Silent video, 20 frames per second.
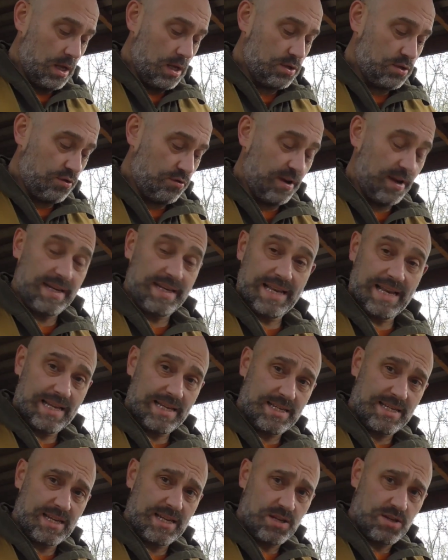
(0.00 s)
So right,
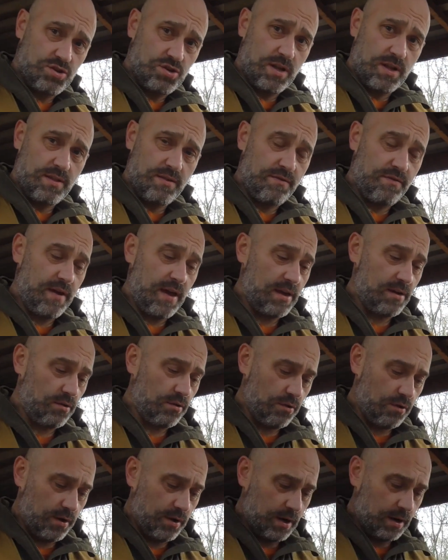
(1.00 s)
let's try the ferro
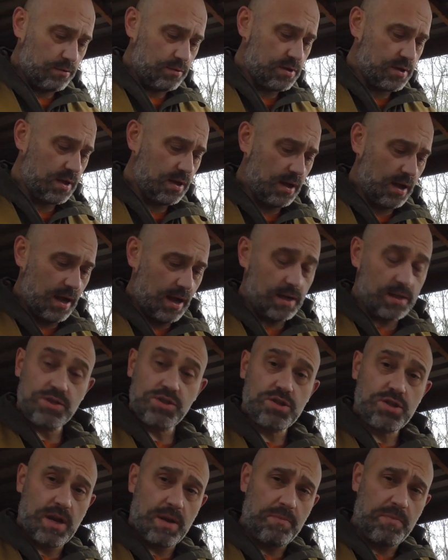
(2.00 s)
rod out. I'll
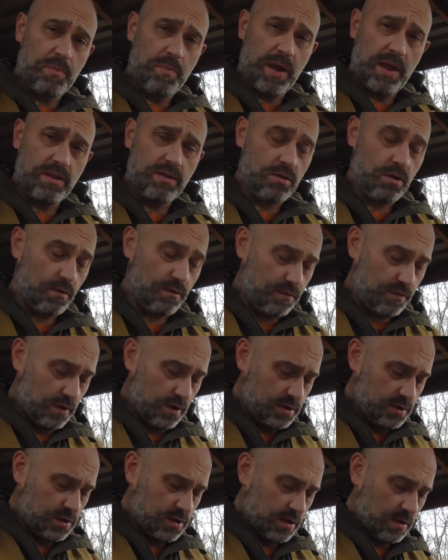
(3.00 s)
scrape the paint off
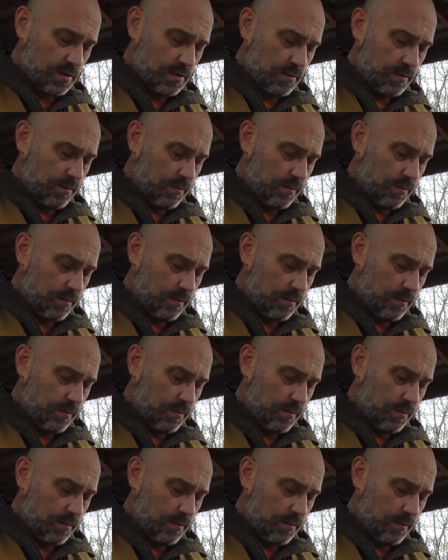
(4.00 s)
first.